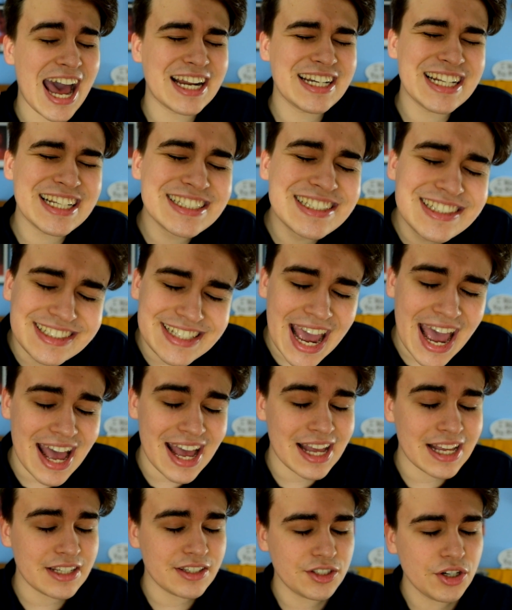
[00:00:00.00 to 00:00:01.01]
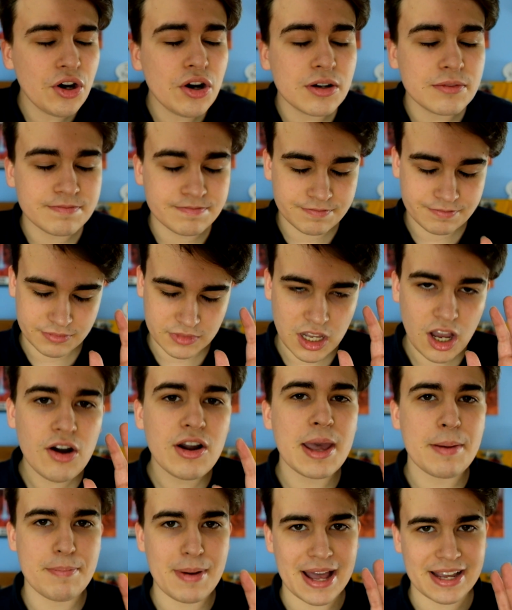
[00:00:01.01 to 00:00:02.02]
and his debt. You know I'll
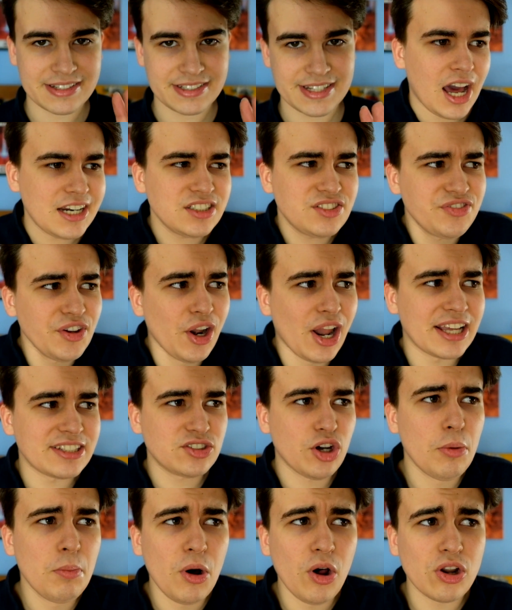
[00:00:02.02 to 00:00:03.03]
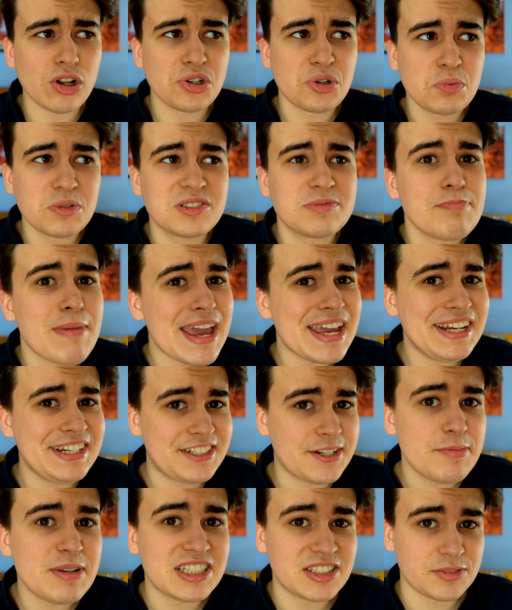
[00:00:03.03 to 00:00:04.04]
get back to that. I just feel like Tom Holland was made to be